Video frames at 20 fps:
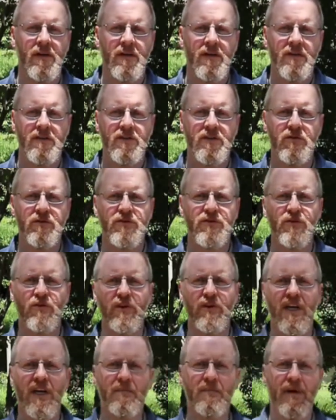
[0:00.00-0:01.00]
So in
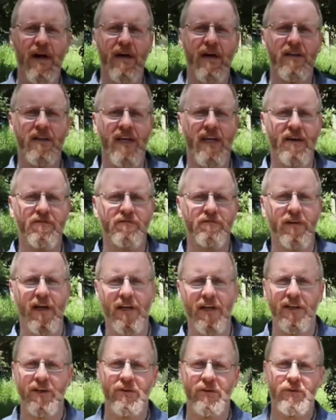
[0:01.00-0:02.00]
talking about the F
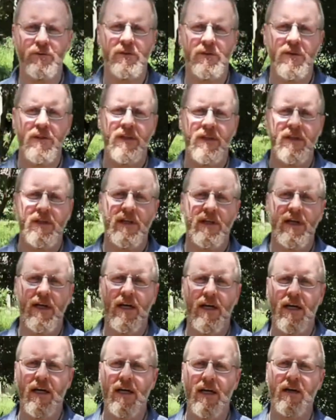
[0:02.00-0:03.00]
value,
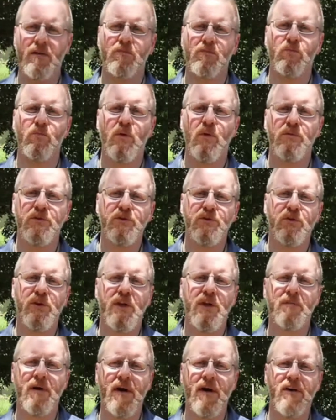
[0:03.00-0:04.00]
what we're
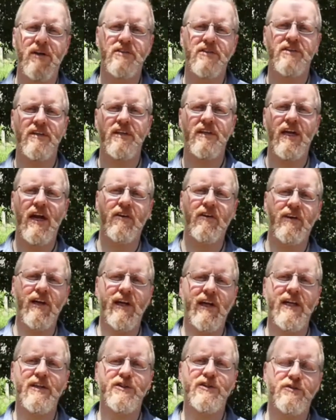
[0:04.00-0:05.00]
talking about is a
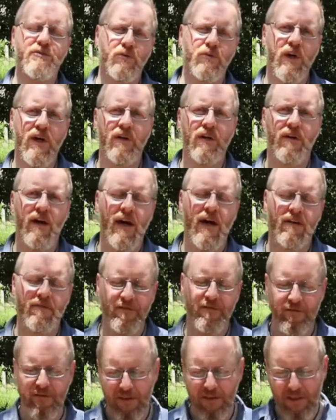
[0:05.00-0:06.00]
calculation where you have
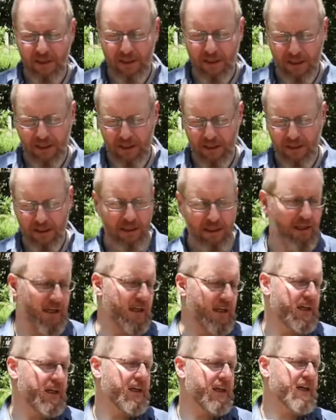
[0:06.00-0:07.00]
the
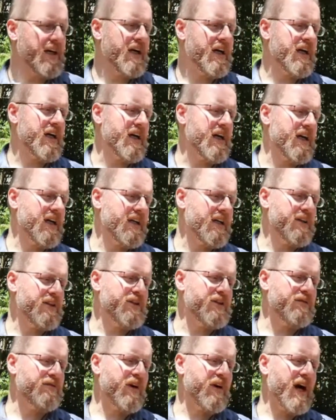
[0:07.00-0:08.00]
you
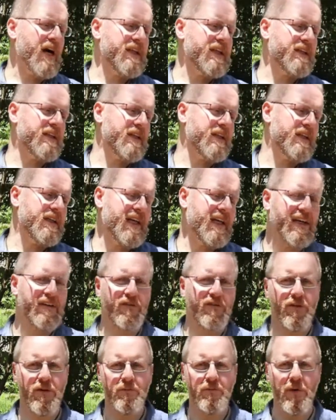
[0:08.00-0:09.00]
divide the length
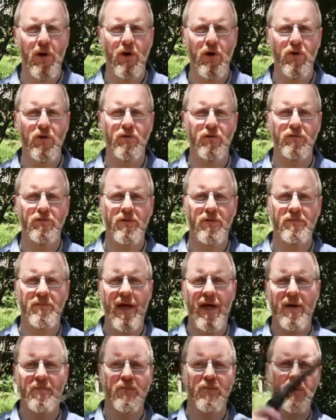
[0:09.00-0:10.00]
of the bow from
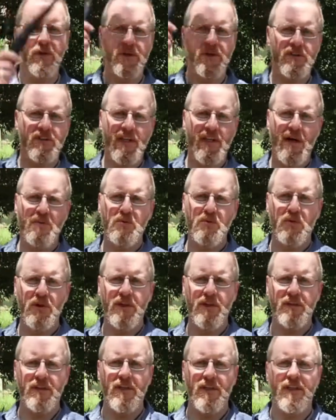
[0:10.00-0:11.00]
that point to that
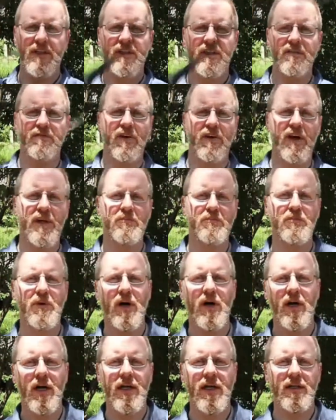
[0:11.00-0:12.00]
point divided
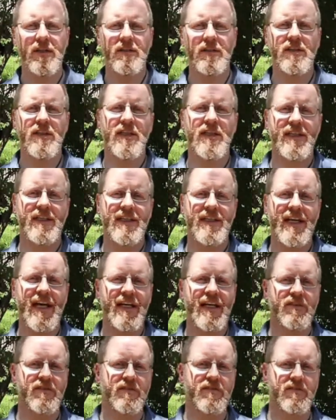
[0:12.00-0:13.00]
by the
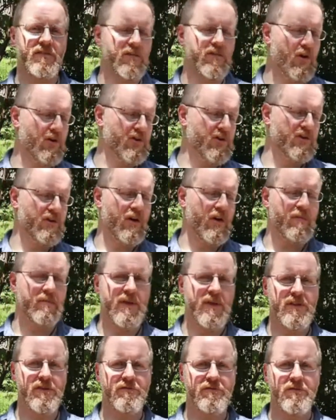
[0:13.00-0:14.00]
length nock to nock
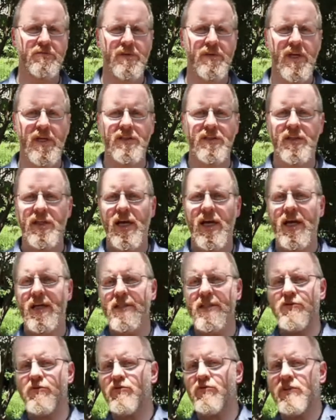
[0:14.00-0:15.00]
measured from there to there, and
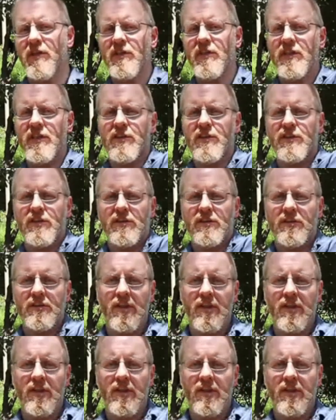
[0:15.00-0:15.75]
it's all done in inches,